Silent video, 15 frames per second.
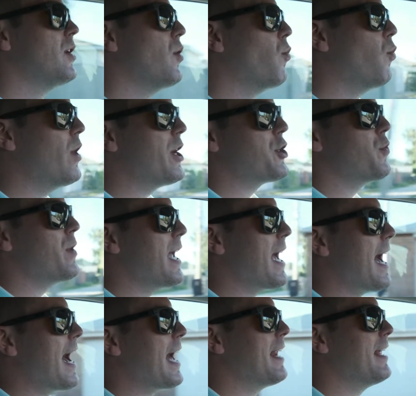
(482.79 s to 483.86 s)
wish we
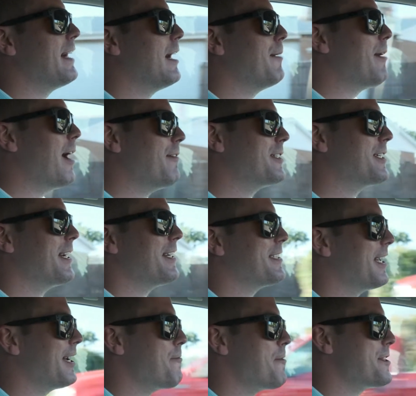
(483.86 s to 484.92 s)
had, obviously I
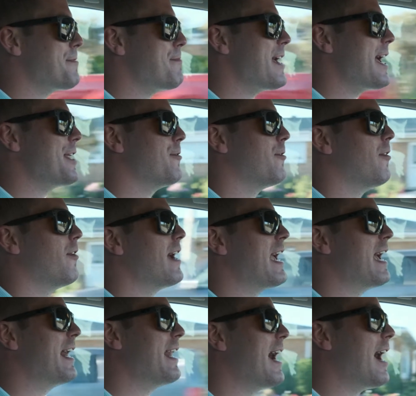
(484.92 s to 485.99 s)
said I want the manual,
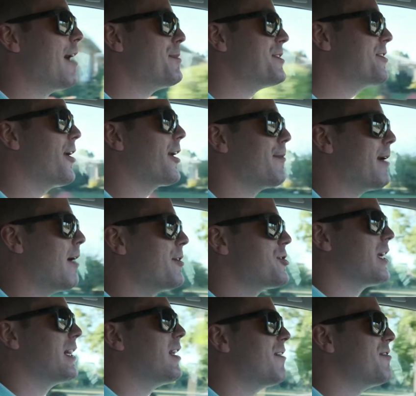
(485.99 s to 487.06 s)
and I've been talking about how
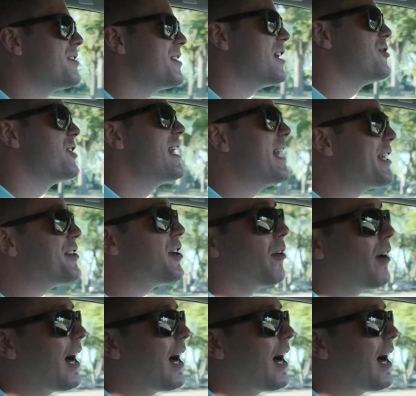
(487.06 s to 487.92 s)
much I love this engine, and I do.